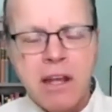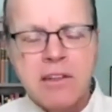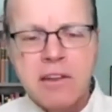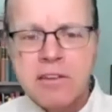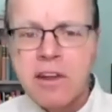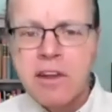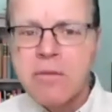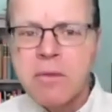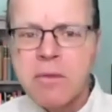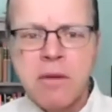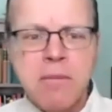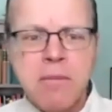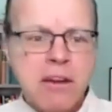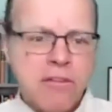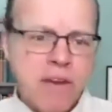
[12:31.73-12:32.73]
As I said, I've been
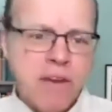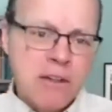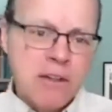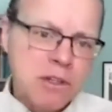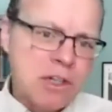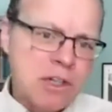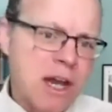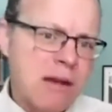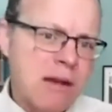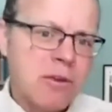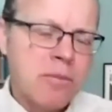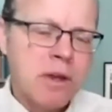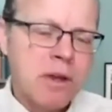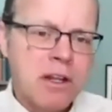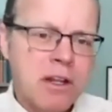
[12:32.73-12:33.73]
in manufacturing jobs.
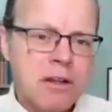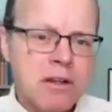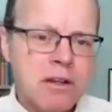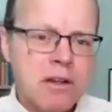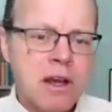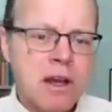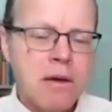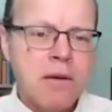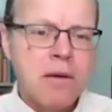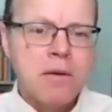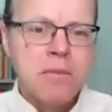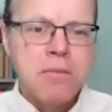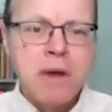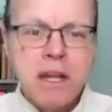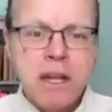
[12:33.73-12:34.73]
I've been in
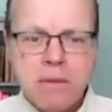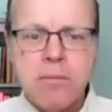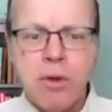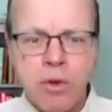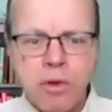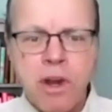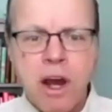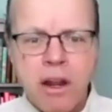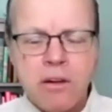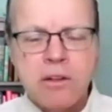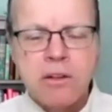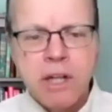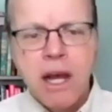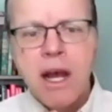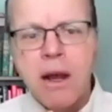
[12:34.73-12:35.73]
many blue collar
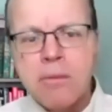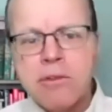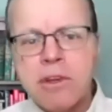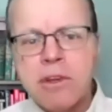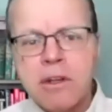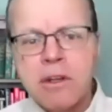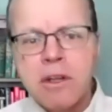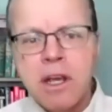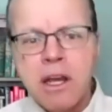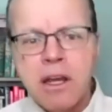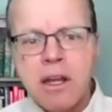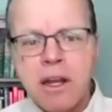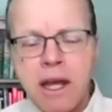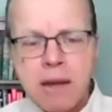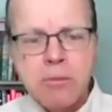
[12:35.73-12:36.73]
jobs
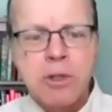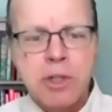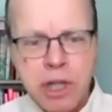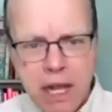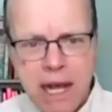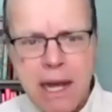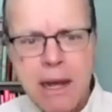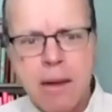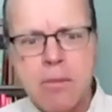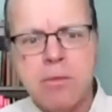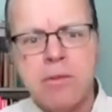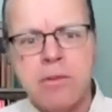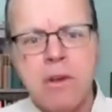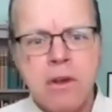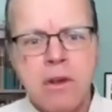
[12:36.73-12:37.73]
and labor
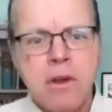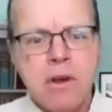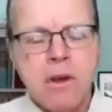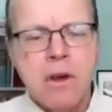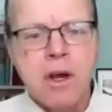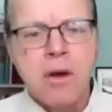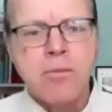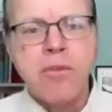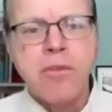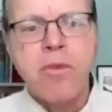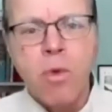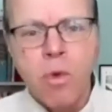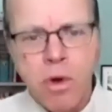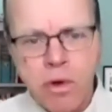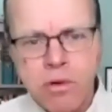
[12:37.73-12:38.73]
jobs
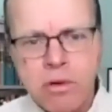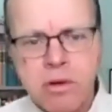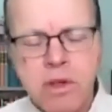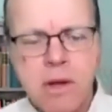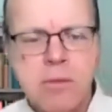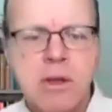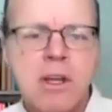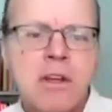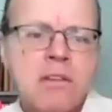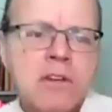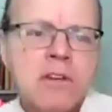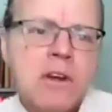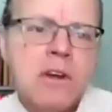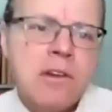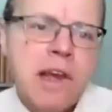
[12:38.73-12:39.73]
before coming
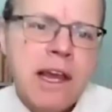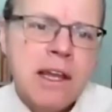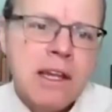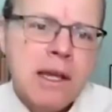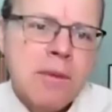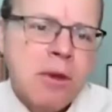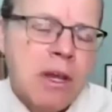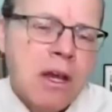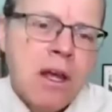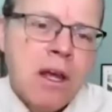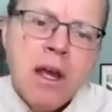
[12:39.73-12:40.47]
into academia.